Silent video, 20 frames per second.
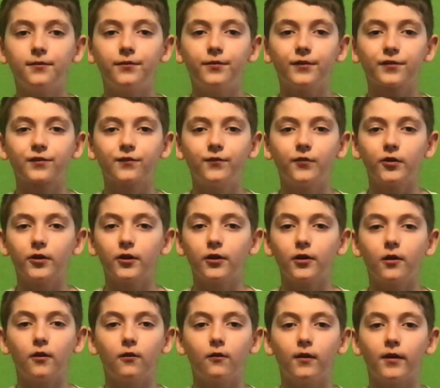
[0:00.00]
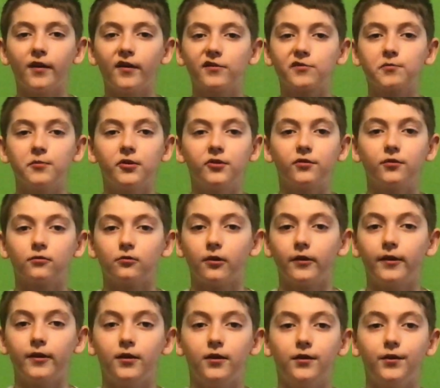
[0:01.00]
This video has been
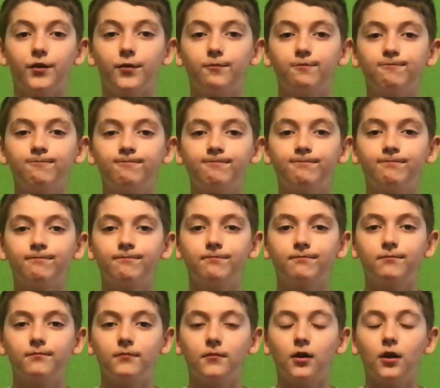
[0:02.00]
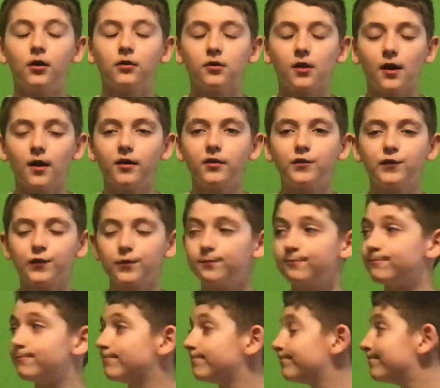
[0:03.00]
delayed a lot.
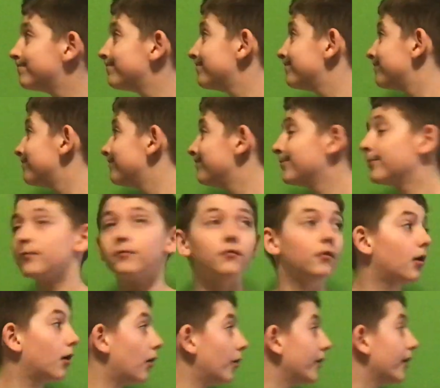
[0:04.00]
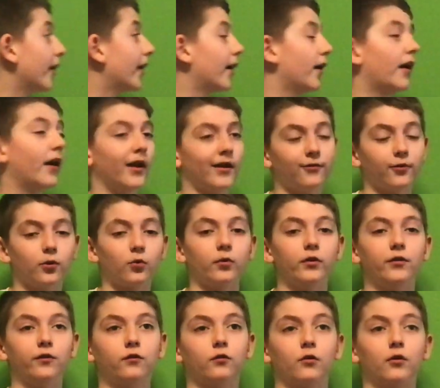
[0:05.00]
Oh yeah, I have a
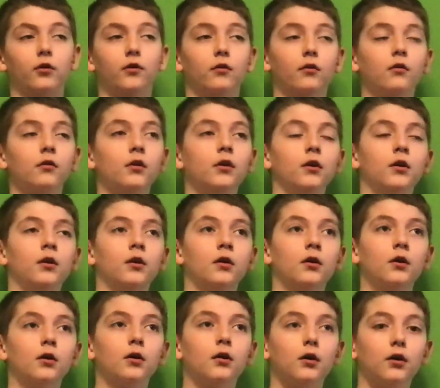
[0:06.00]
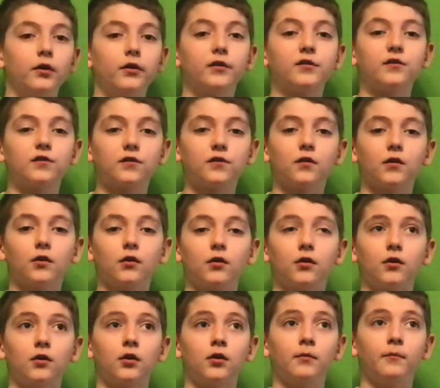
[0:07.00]
green screen. It's,
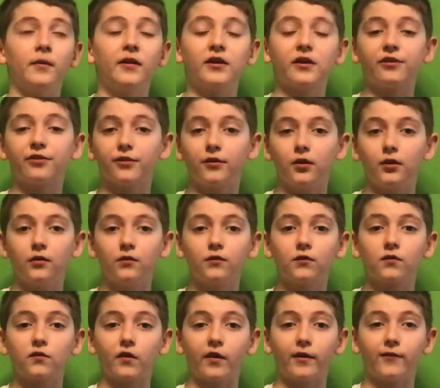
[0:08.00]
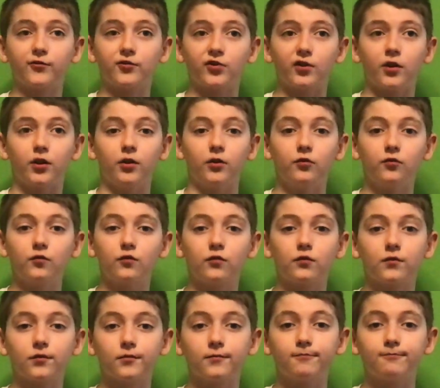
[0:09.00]
many things have changed
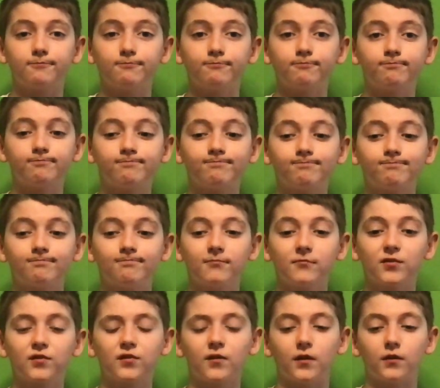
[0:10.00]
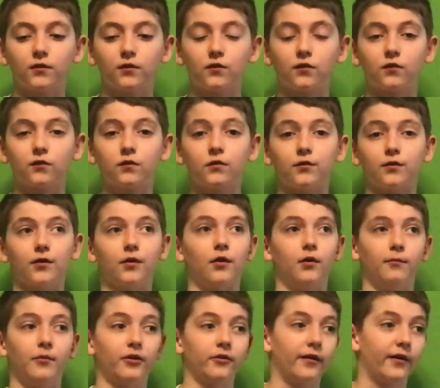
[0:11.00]
since,
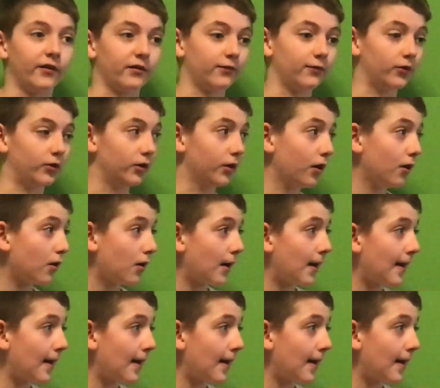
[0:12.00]
my last video.